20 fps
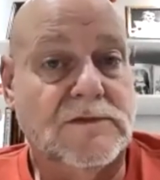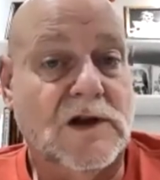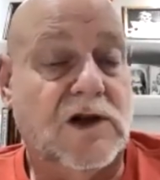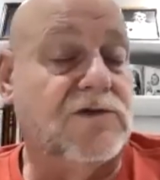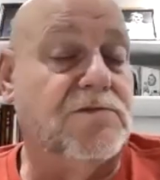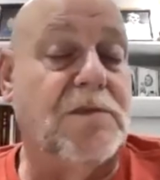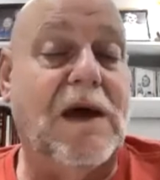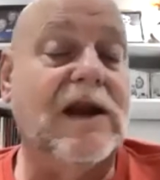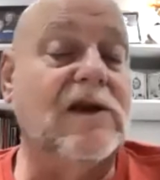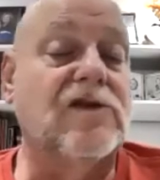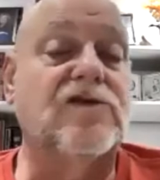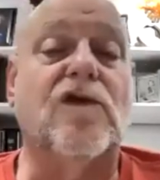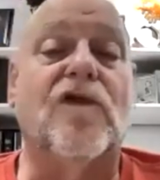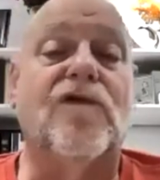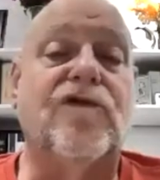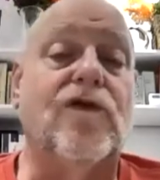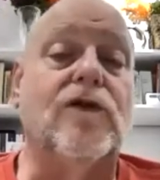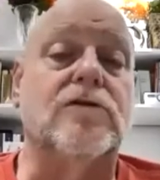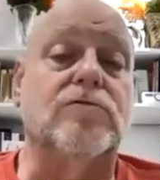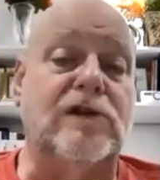Because man is
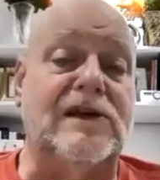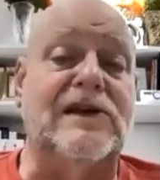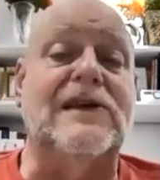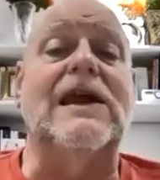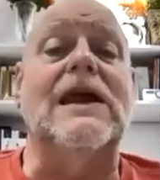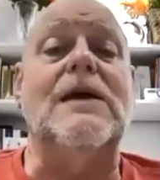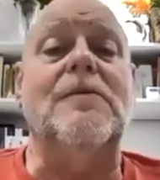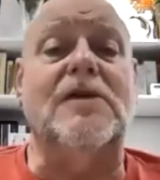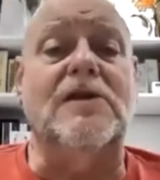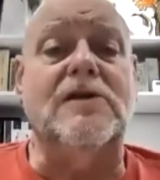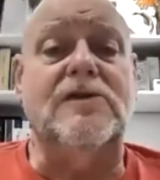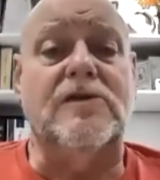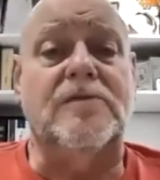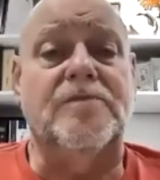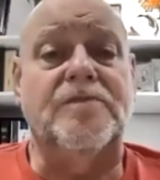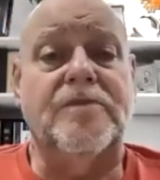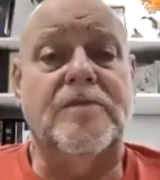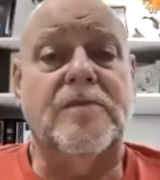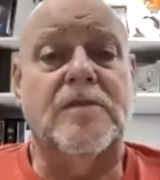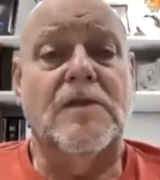so full with
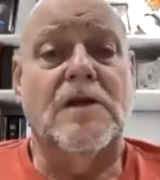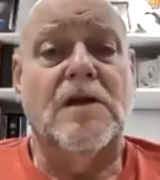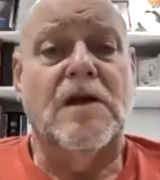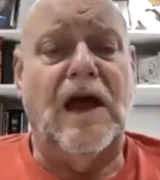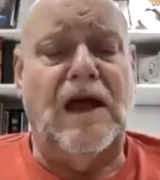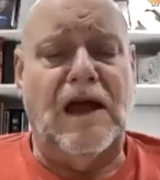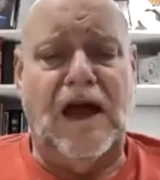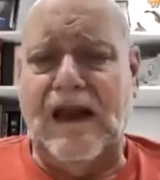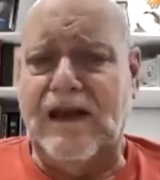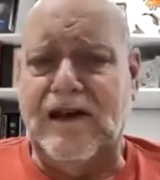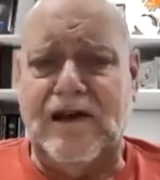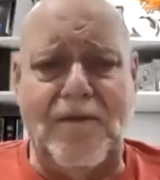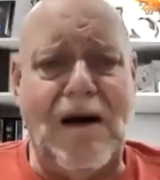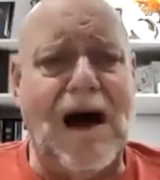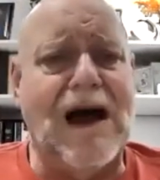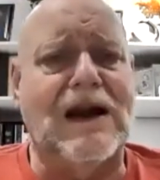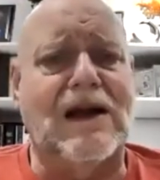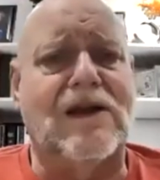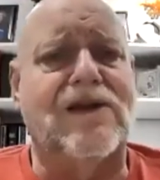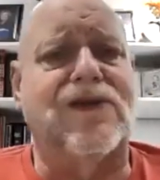demons and
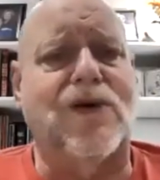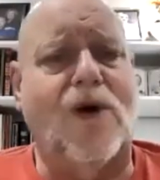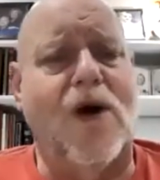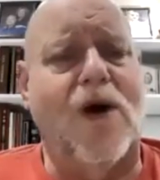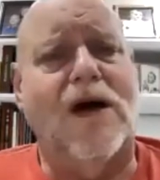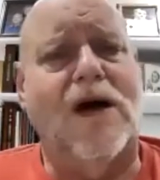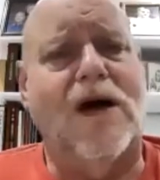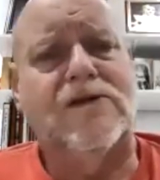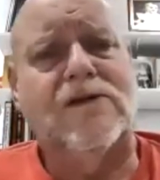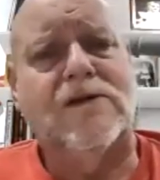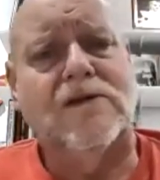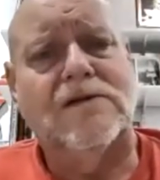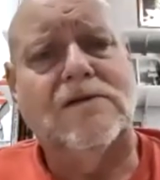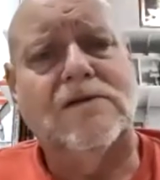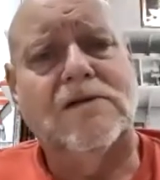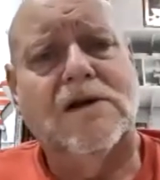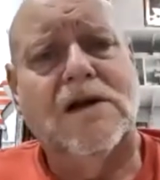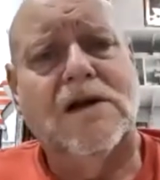demonic thoughts,